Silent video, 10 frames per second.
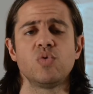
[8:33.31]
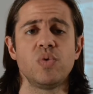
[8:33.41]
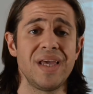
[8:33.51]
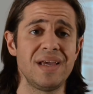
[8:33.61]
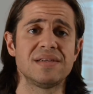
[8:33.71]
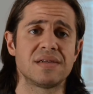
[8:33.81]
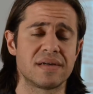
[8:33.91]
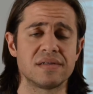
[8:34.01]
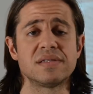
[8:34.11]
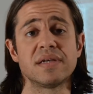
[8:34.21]
We easily
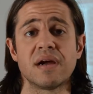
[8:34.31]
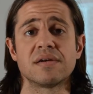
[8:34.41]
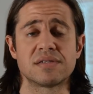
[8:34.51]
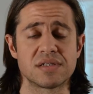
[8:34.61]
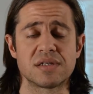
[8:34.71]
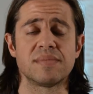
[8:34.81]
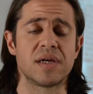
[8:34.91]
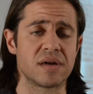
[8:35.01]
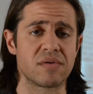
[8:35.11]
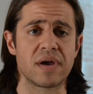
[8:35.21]
could see our system
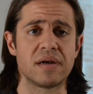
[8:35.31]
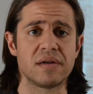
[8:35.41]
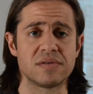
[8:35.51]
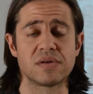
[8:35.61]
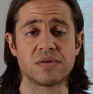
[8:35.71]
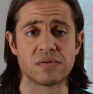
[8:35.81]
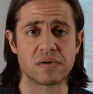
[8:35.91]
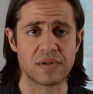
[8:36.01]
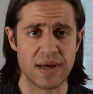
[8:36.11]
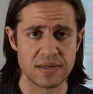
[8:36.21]
integrated into Google
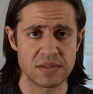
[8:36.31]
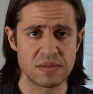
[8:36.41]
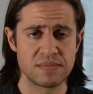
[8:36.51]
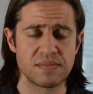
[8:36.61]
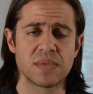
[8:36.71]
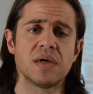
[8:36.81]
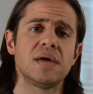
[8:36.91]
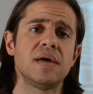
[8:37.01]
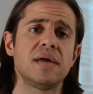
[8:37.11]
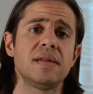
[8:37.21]
Glass.
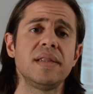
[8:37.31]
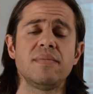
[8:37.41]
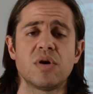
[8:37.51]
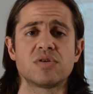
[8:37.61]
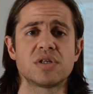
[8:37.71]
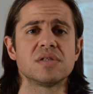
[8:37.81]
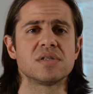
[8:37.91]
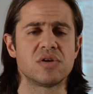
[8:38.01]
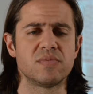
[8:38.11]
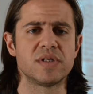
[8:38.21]
Leap Motion is
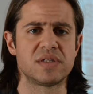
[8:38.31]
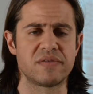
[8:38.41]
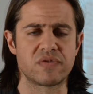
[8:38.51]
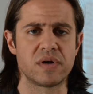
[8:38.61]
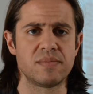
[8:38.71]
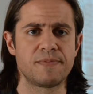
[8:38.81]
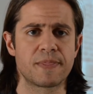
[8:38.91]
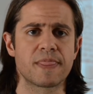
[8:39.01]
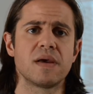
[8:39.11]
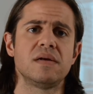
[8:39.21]
a little bit different.
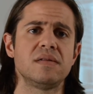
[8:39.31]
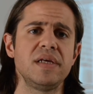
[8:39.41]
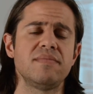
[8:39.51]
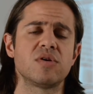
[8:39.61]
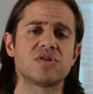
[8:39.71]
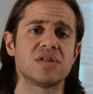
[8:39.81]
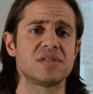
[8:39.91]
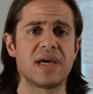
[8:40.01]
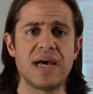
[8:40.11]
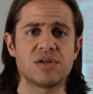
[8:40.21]
Leap Motion
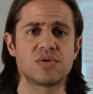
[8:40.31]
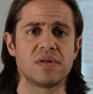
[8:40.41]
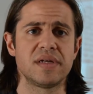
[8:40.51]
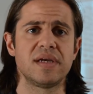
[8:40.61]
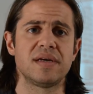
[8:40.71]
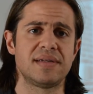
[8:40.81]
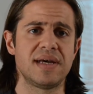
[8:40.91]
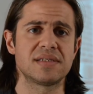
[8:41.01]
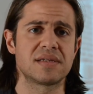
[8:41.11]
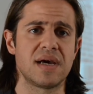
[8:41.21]
is actually a
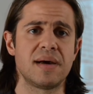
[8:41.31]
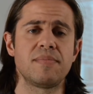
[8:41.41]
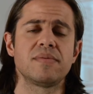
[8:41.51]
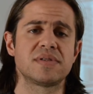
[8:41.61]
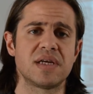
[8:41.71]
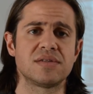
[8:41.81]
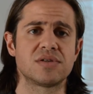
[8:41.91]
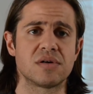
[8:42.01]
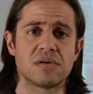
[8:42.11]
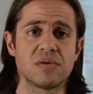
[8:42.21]
desktop
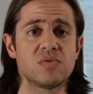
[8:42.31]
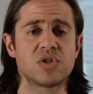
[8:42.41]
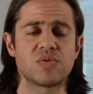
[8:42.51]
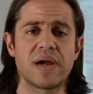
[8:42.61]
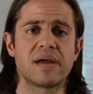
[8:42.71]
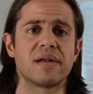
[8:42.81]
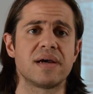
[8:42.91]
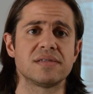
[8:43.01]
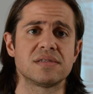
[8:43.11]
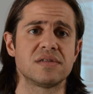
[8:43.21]
sensor, which
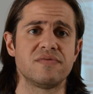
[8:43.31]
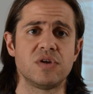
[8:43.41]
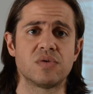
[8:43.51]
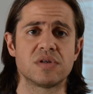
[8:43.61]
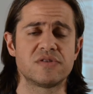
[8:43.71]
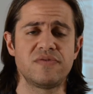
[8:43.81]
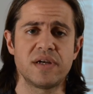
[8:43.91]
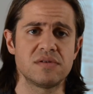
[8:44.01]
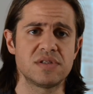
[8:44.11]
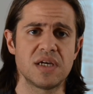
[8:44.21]
recognizes the viewer's
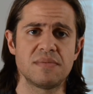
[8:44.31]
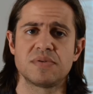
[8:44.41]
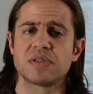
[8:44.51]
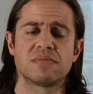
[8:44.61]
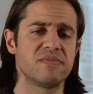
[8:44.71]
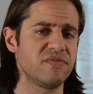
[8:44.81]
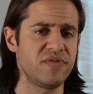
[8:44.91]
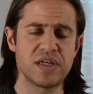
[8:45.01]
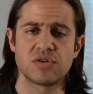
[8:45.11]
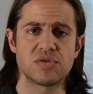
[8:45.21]
fingertips,
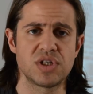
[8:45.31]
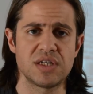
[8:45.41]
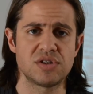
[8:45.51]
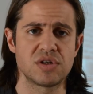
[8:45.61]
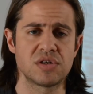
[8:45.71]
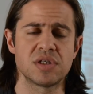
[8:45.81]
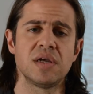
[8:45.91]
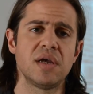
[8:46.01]
facial gestures.